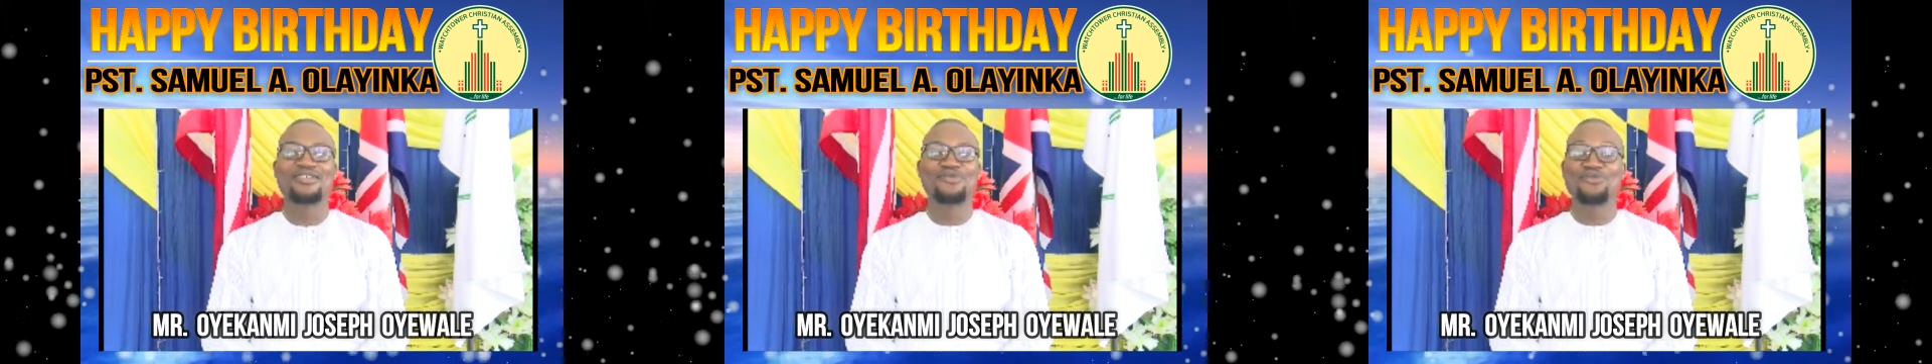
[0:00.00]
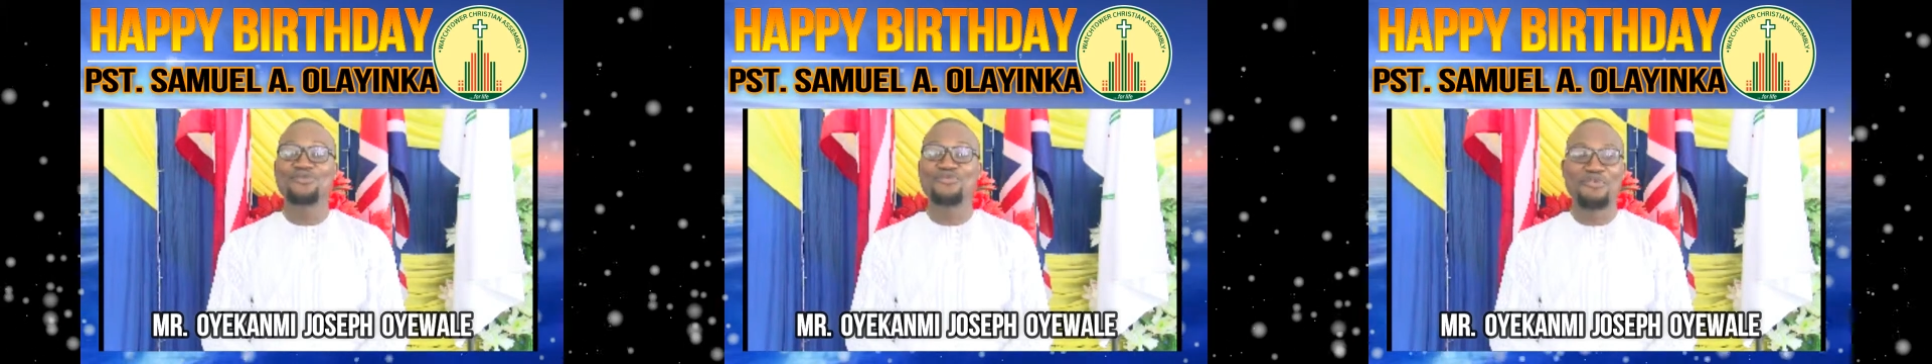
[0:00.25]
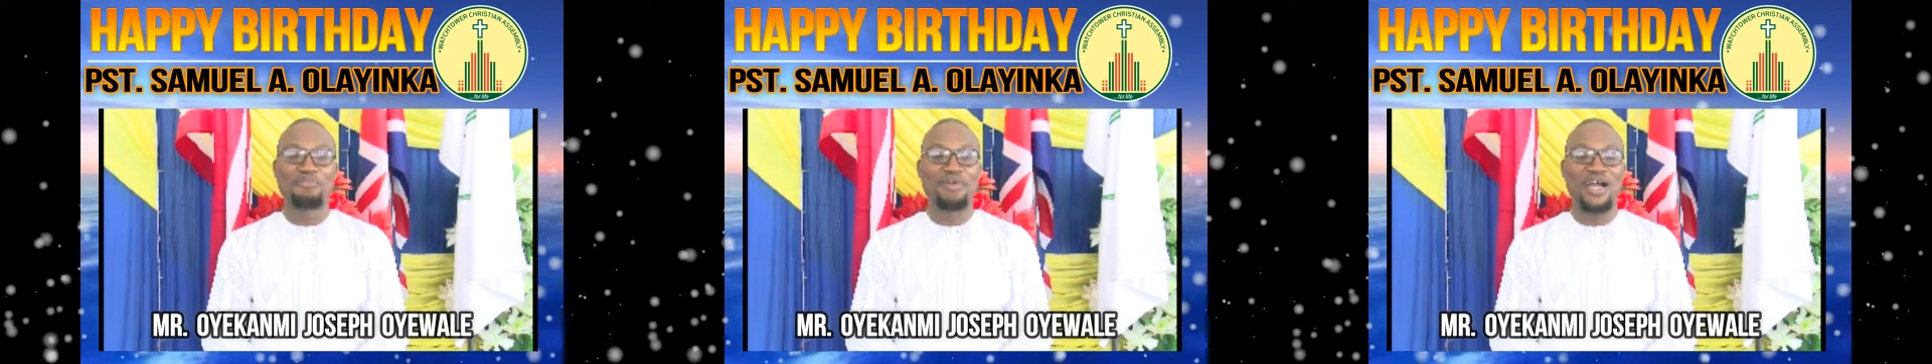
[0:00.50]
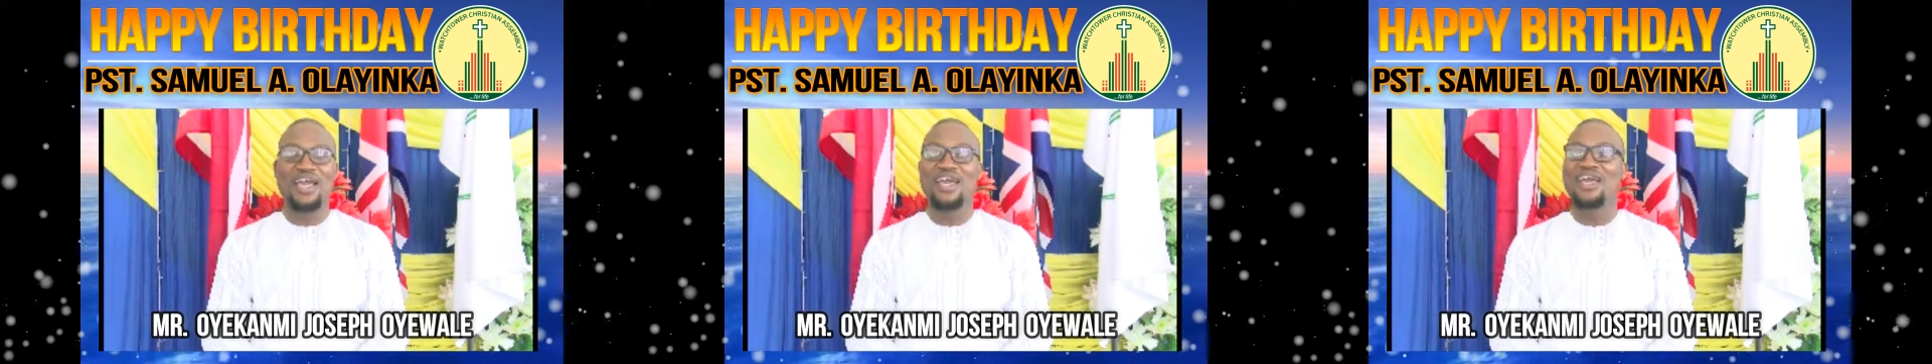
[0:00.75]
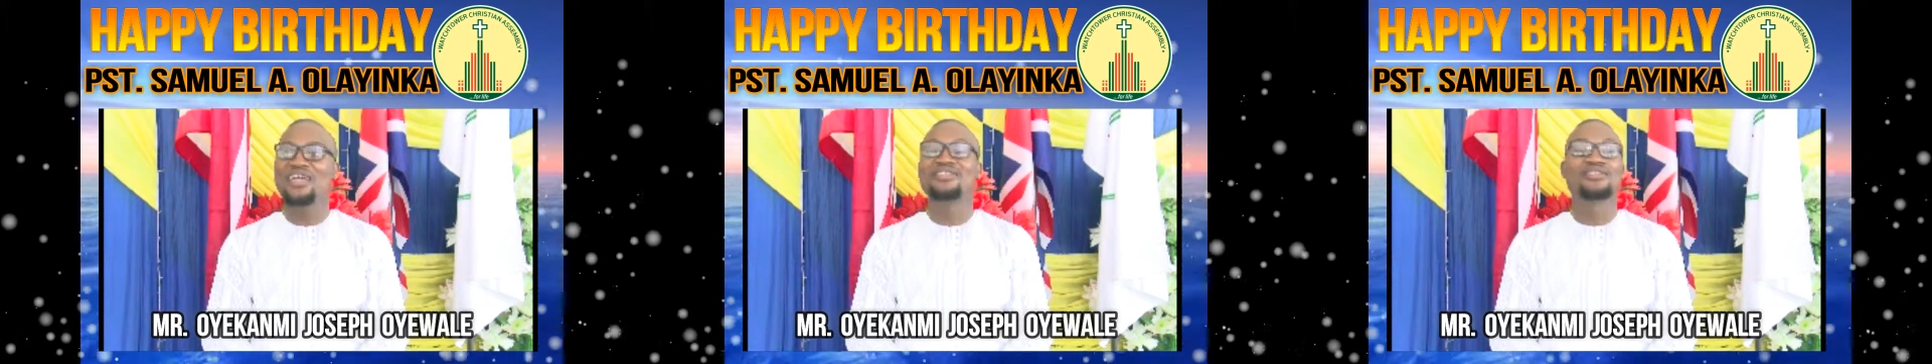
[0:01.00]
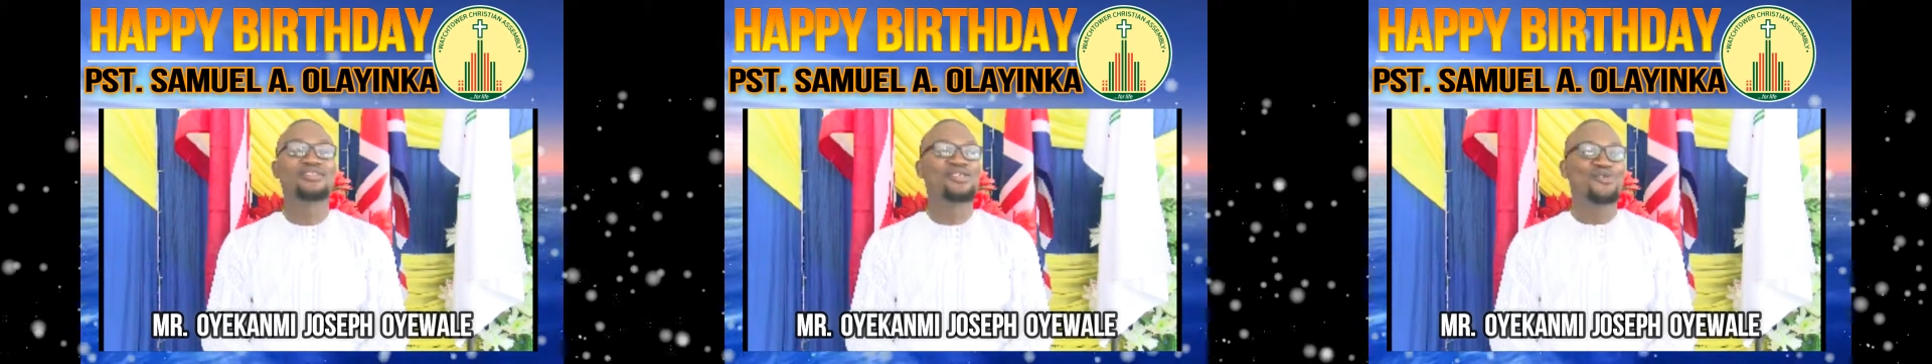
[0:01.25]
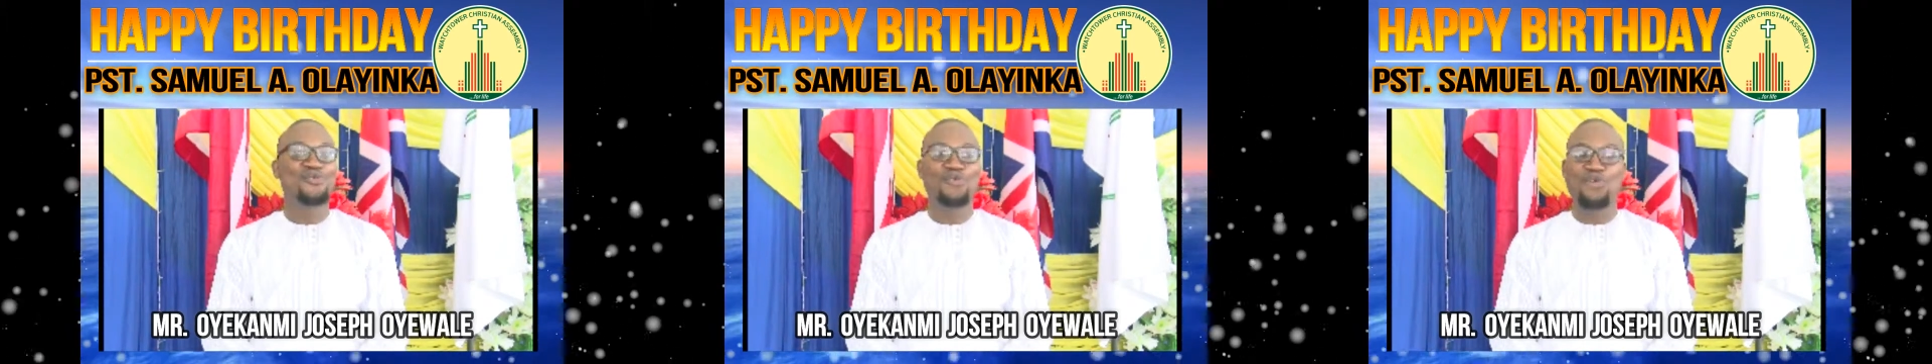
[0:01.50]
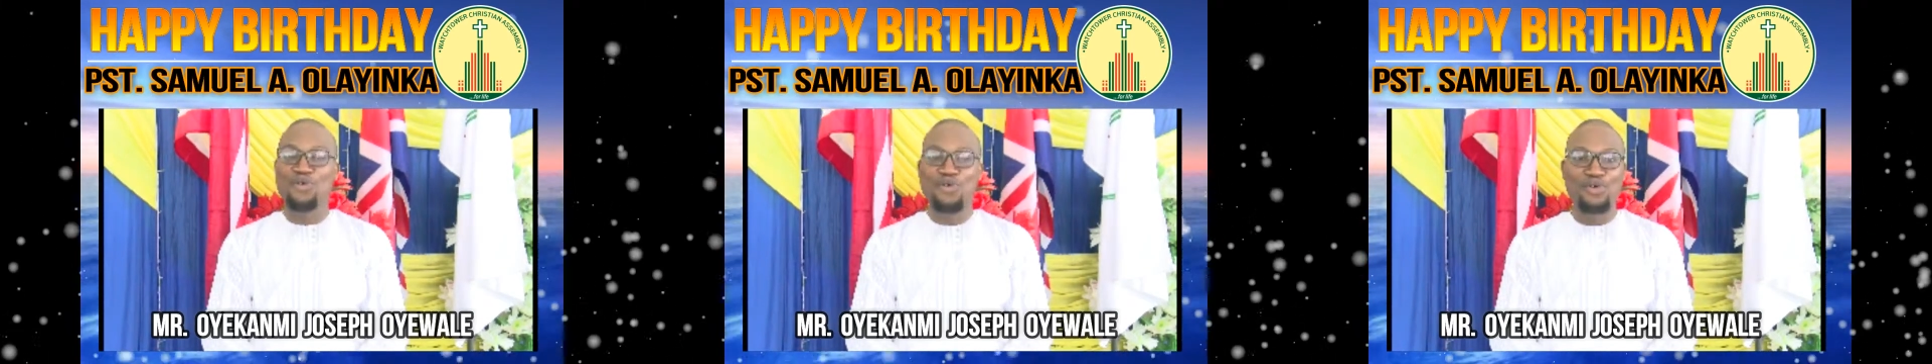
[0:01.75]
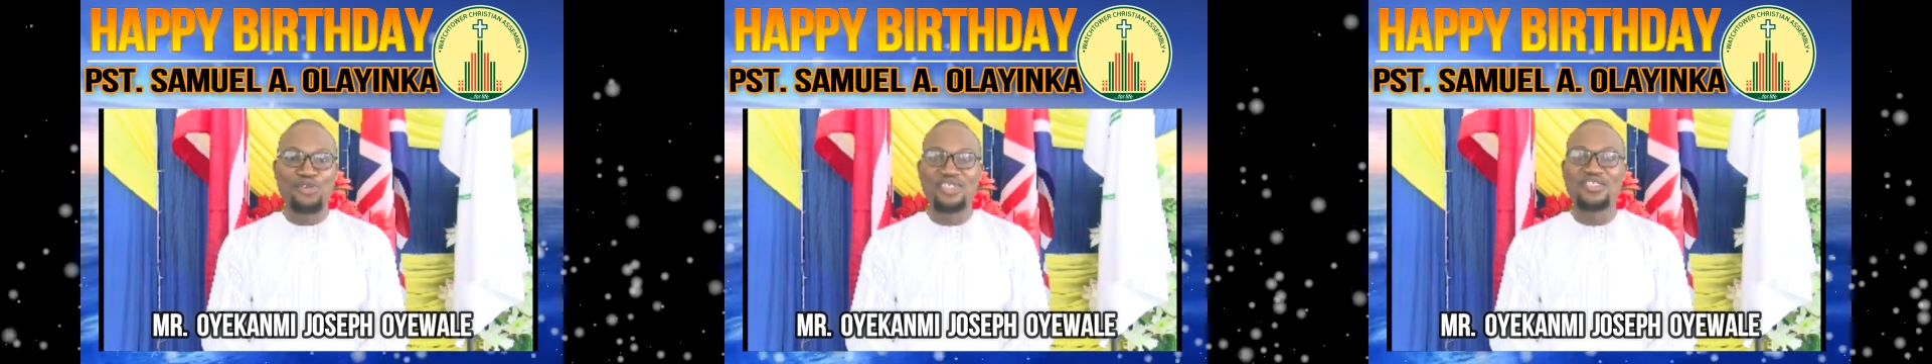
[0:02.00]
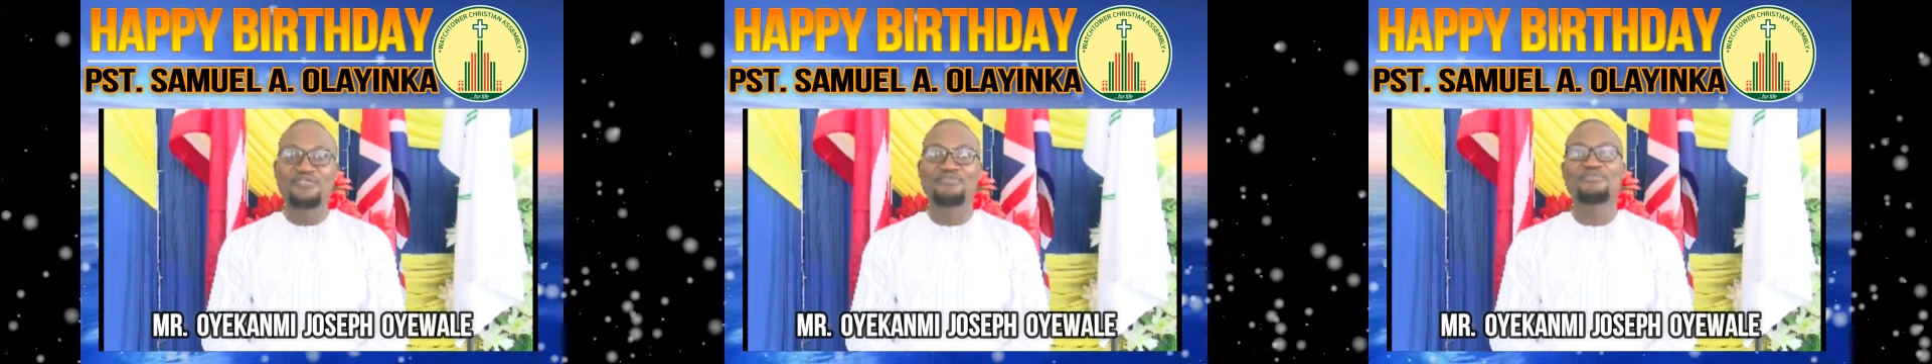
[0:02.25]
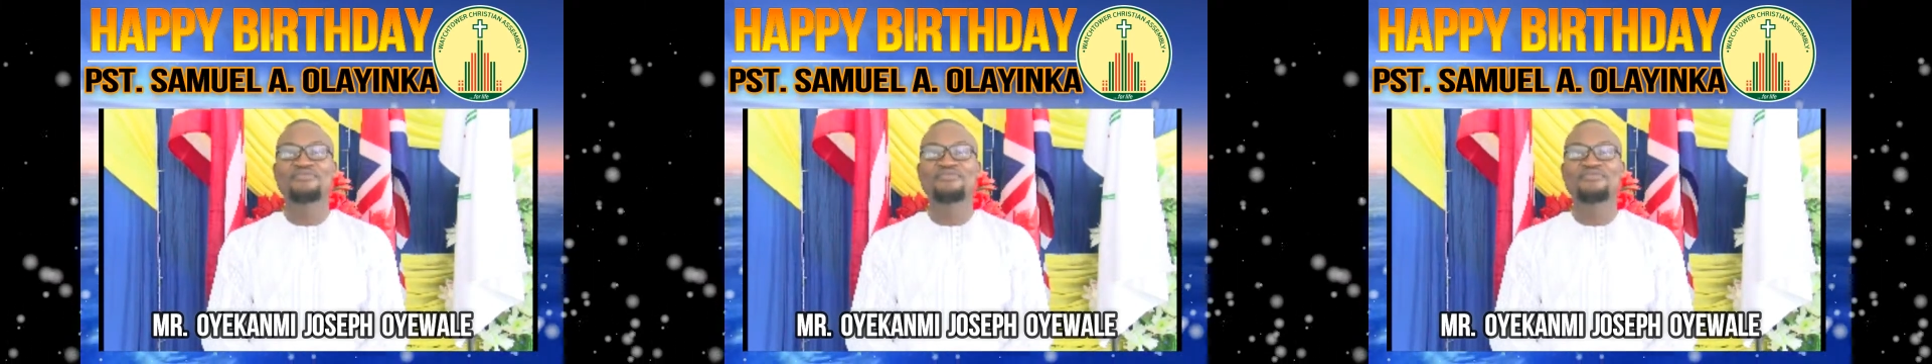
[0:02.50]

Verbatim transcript: no roof on my head, no clothing.